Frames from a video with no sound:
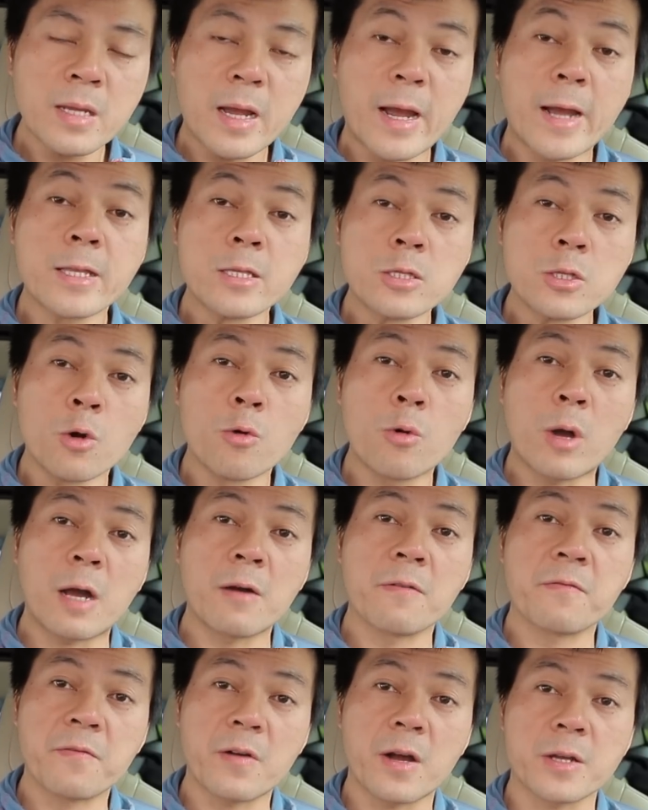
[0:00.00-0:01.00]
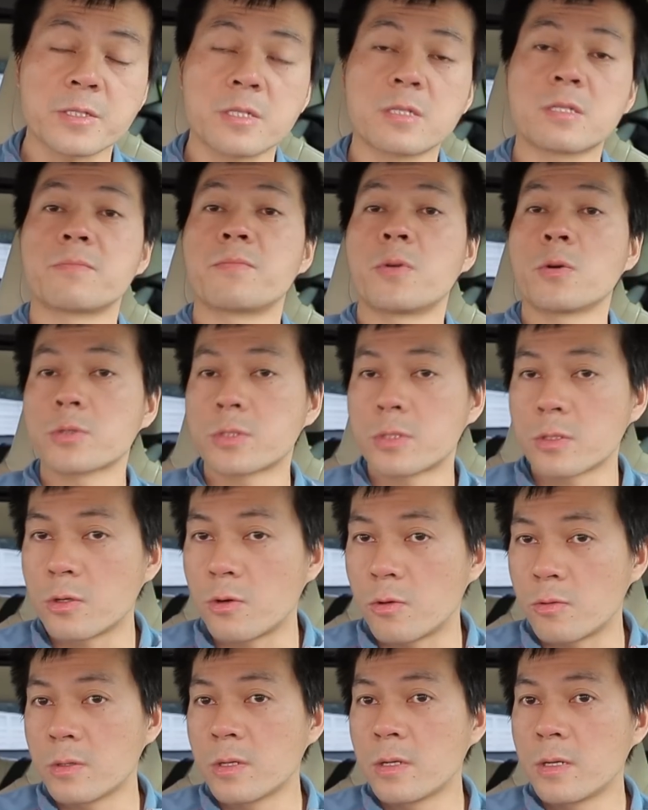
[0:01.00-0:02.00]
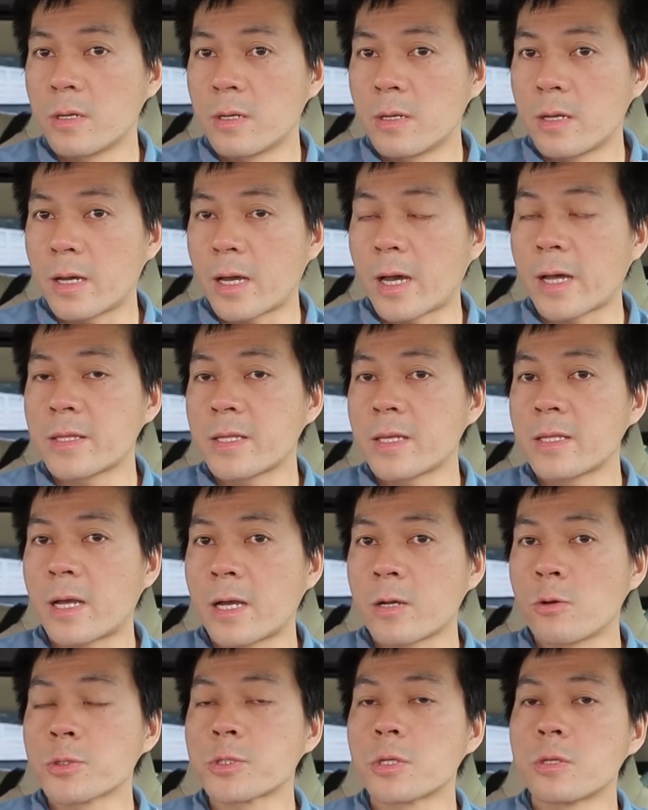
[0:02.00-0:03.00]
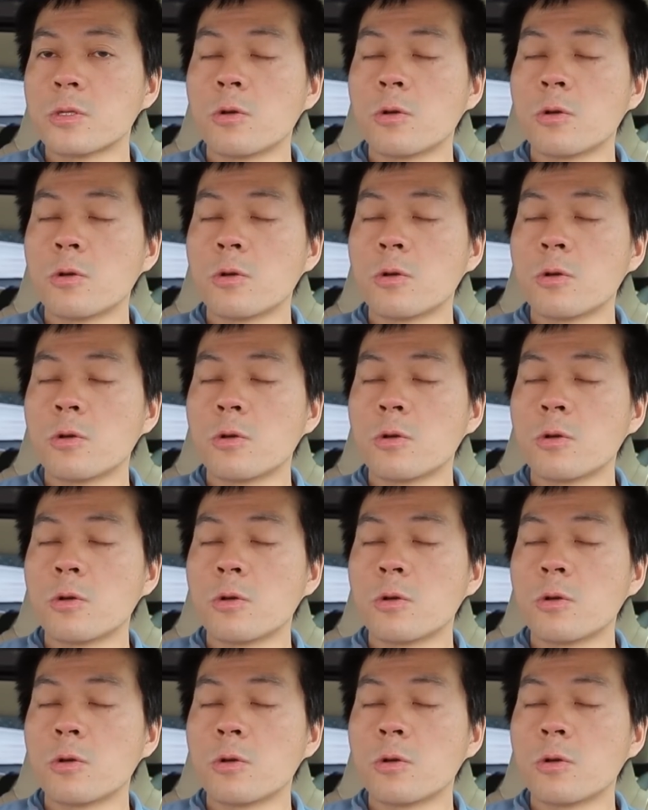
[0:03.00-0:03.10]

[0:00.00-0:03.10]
I know how fast it's supposed to go, and then I also